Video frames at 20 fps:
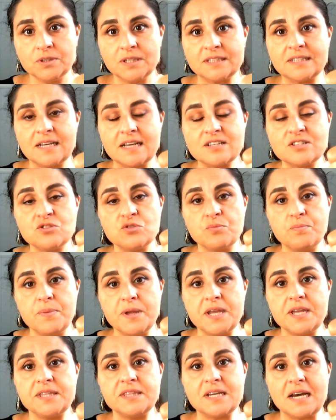That has to
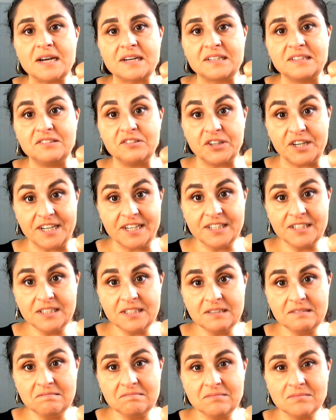be dark green
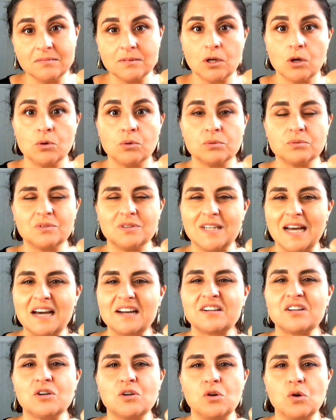or
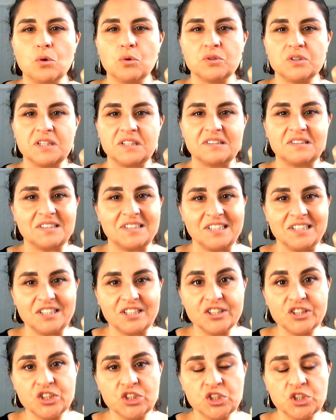dark golden
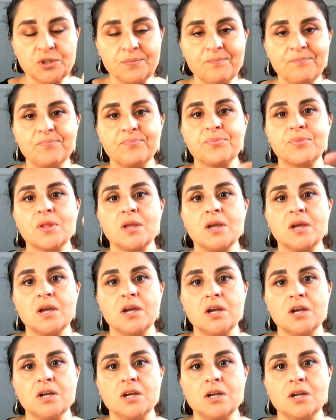greenish.
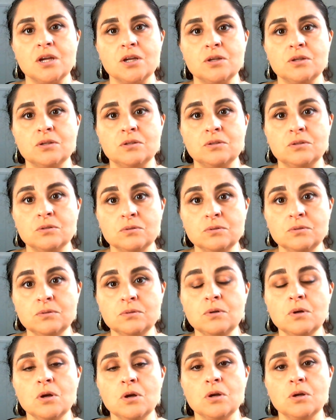
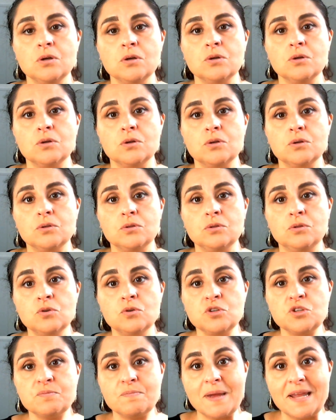Do
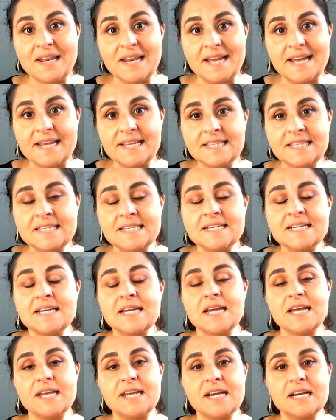smell it.
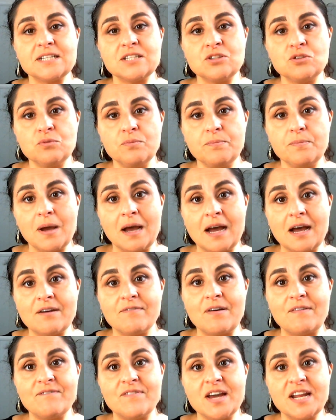It has to
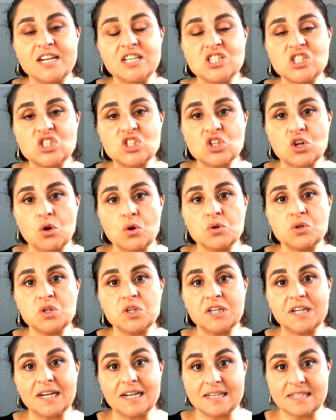have a very strong
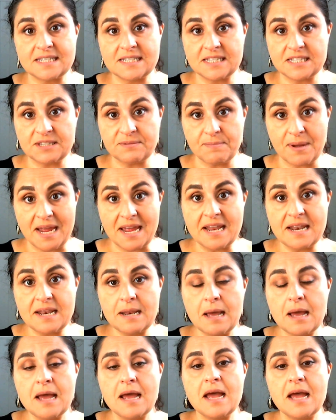grassy smell.